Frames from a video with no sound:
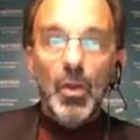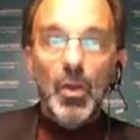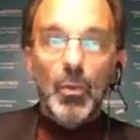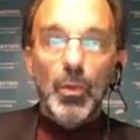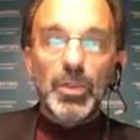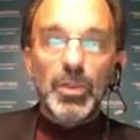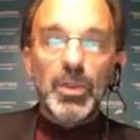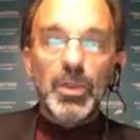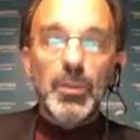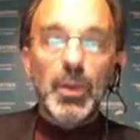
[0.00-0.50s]

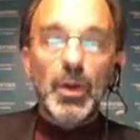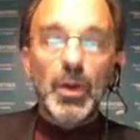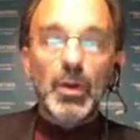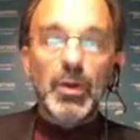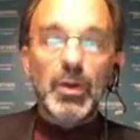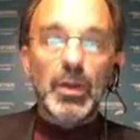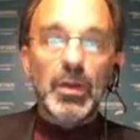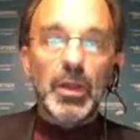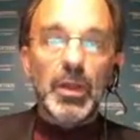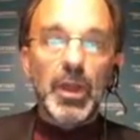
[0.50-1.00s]
When the
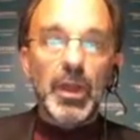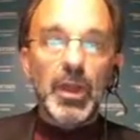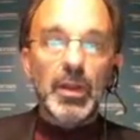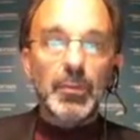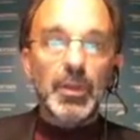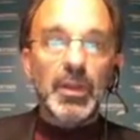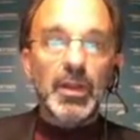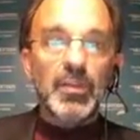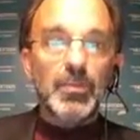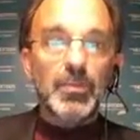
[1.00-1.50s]
American
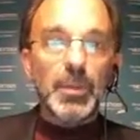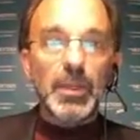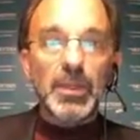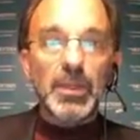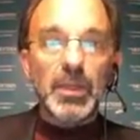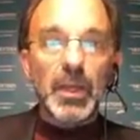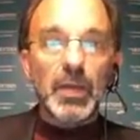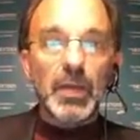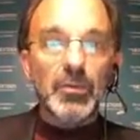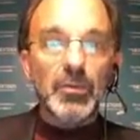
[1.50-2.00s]
Academy of
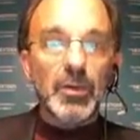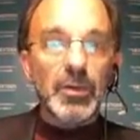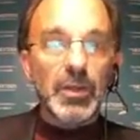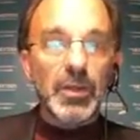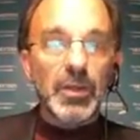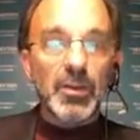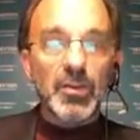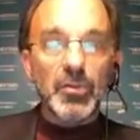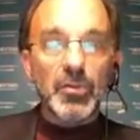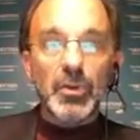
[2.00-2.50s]
Pediatric
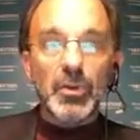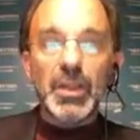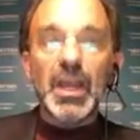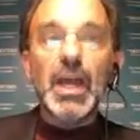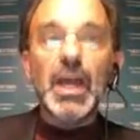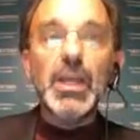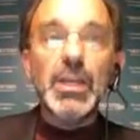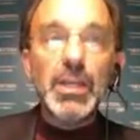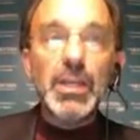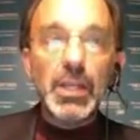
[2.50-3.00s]
Dentistry
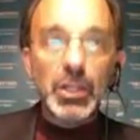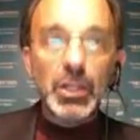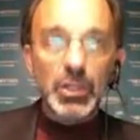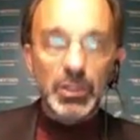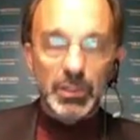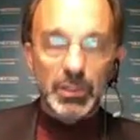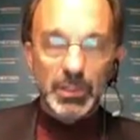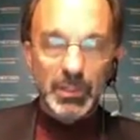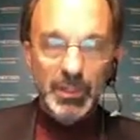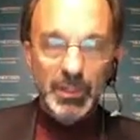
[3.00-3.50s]

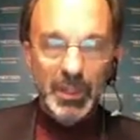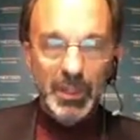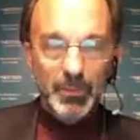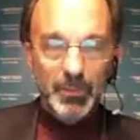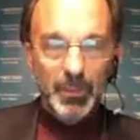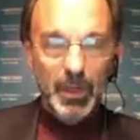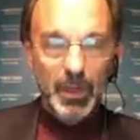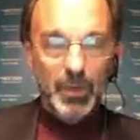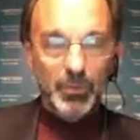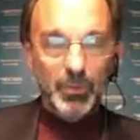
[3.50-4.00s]
initially
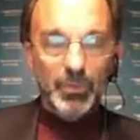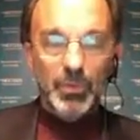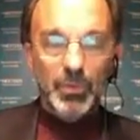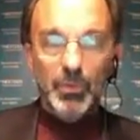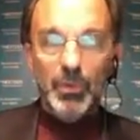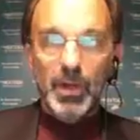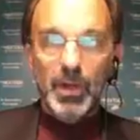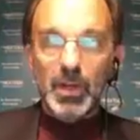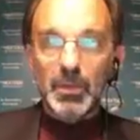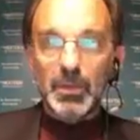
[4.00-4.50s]
came out with their
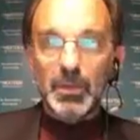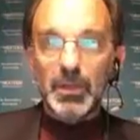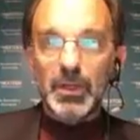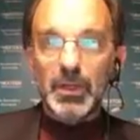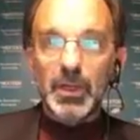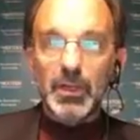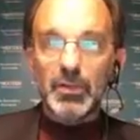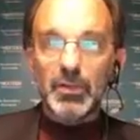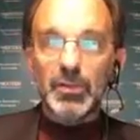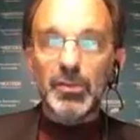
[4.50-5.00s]

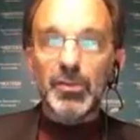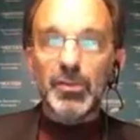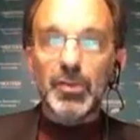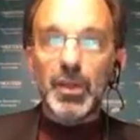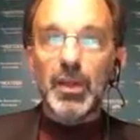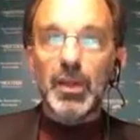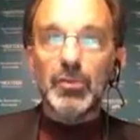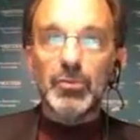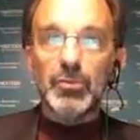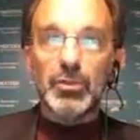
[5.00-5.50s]
recommendations to
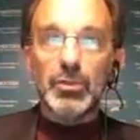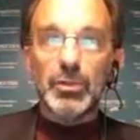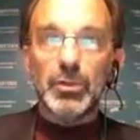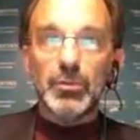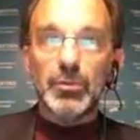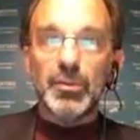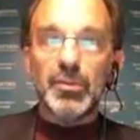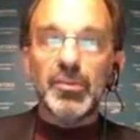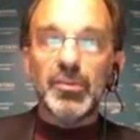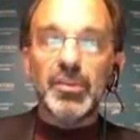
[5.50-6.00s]
have
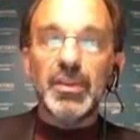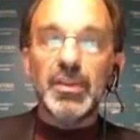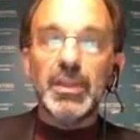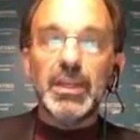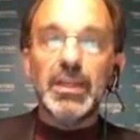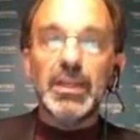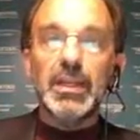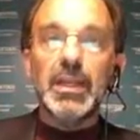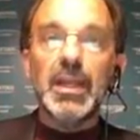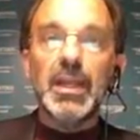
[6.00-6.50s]
children
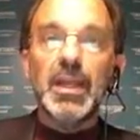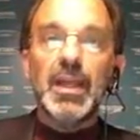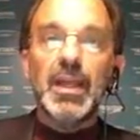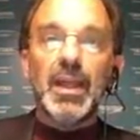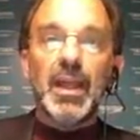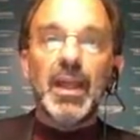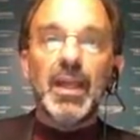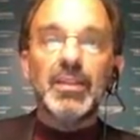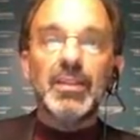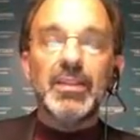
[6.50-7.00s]
seen
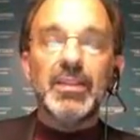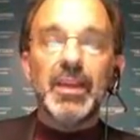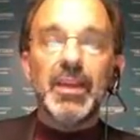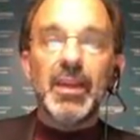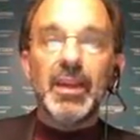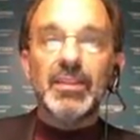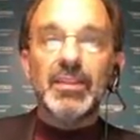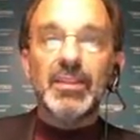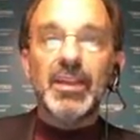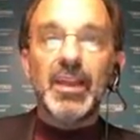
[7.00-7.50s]
at
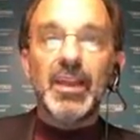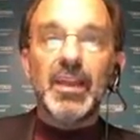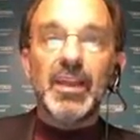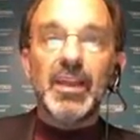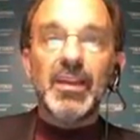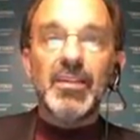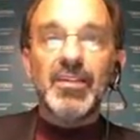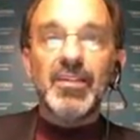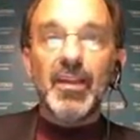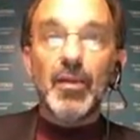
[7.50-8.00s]
the
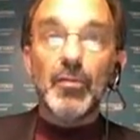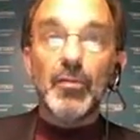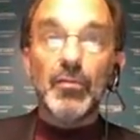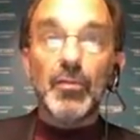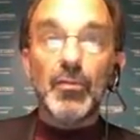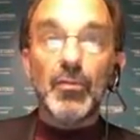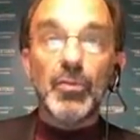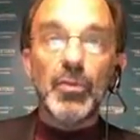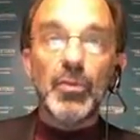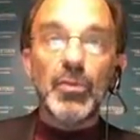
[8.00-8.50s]
age of
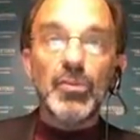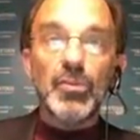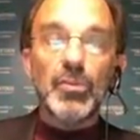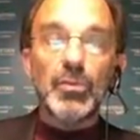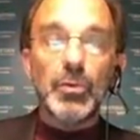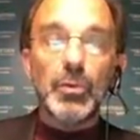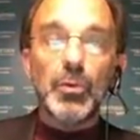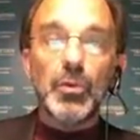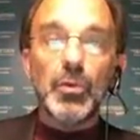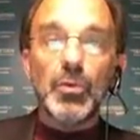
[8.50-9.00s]
first
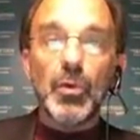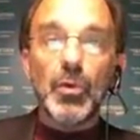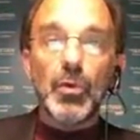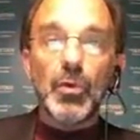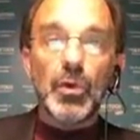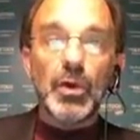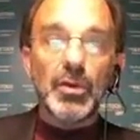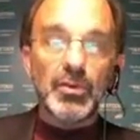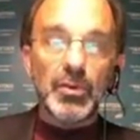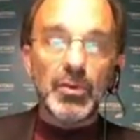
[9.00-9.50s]
tooth
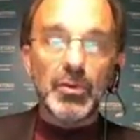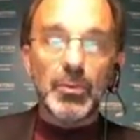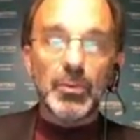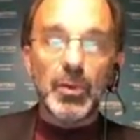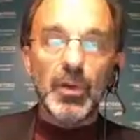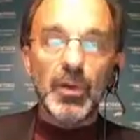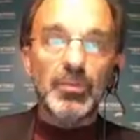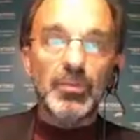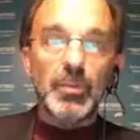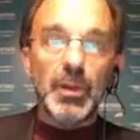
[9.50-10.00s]
or under
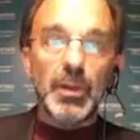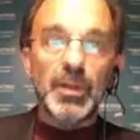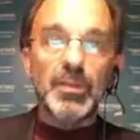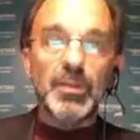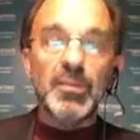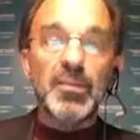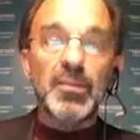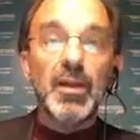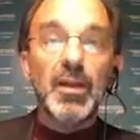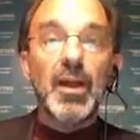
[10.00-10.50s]
12
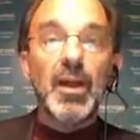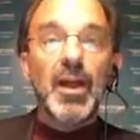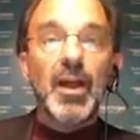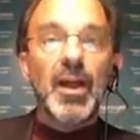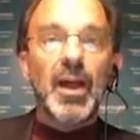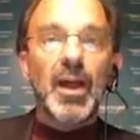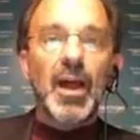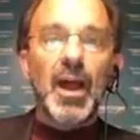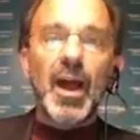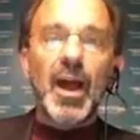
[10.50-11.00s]
months,
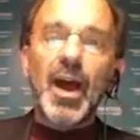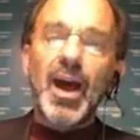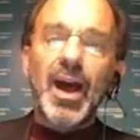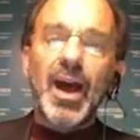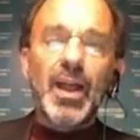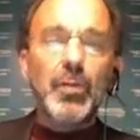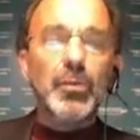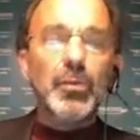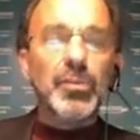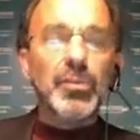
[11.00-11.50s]

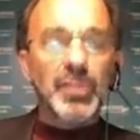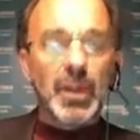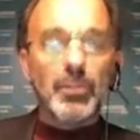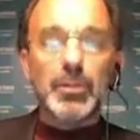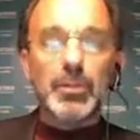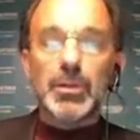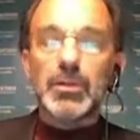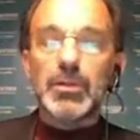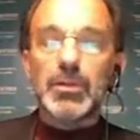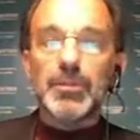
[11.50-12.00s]
I was
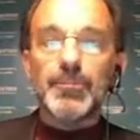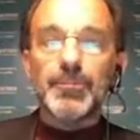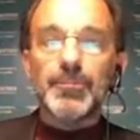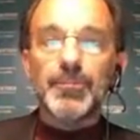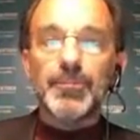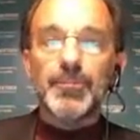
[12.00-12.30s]
skeptical.